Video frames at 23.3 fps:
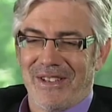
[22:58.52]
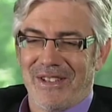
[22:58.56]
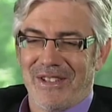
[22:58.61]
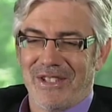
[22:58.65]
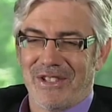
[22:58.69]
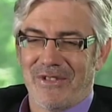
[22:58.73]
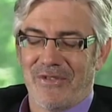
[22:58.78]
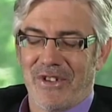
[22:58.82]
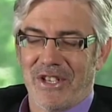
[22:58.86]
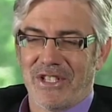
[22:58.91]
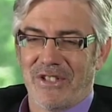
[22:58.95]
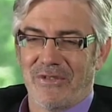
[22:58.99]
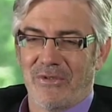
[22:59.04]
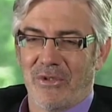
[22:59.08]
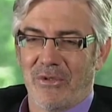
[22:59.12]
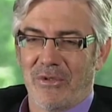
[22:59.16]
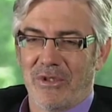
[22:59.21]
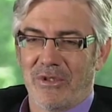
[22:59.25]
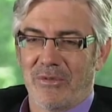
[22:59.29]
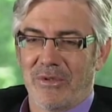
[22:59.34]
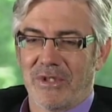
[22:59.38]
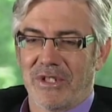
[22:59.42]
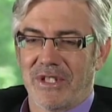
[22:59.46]
this festival,
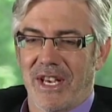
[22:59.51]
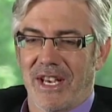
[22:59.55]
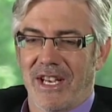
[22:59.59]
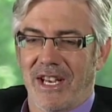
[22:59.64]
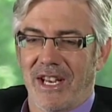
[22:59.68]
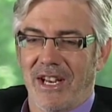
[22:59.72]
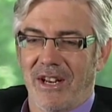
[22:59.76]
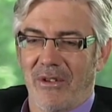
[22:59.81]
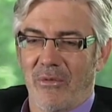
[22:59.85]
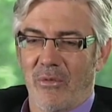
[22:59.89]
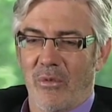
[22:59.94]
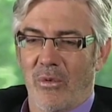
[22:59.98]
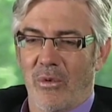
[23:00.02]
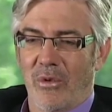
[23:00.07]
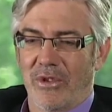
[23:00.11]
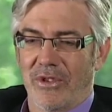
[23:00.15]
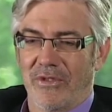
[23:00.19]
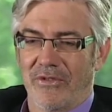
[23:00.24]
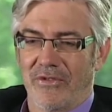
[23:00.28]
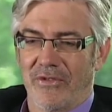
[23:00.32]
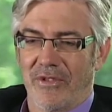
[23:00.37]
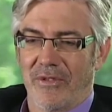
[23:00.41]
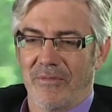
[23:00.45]
which was taking
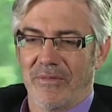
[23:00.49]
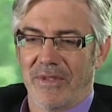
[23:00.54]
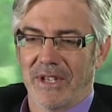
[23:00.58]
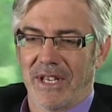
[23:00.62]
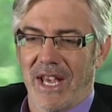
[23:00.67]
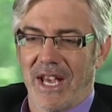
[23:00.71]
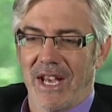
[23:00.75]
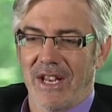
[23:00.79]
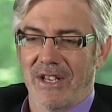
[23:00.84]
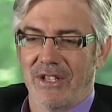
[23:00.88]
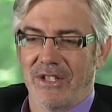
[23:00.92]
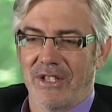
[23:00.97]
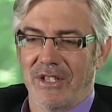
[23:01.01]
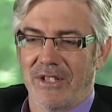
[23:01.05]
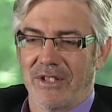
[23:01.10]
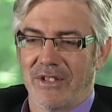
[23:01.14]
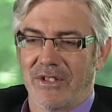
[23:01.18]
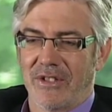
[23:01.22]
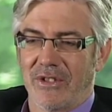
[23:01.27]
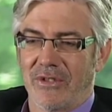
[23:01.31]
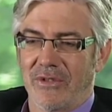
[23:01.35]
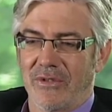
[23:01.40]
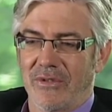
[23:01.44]
water from the
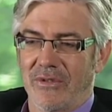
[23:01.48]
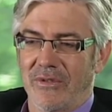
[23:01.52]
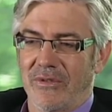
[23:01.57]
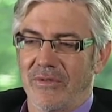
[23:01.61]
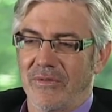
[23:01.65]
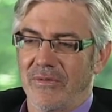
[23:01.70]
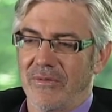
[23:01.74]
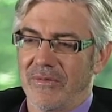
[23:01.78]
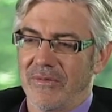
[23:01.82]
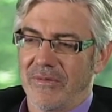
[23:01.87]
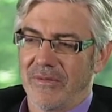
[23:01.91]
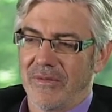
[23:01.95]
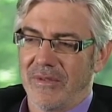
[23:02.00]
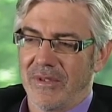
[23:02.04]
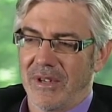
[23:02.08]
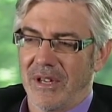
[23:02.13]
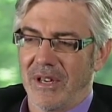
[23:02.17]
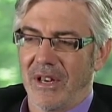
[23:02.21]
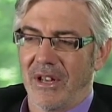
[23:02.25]
Ganges to a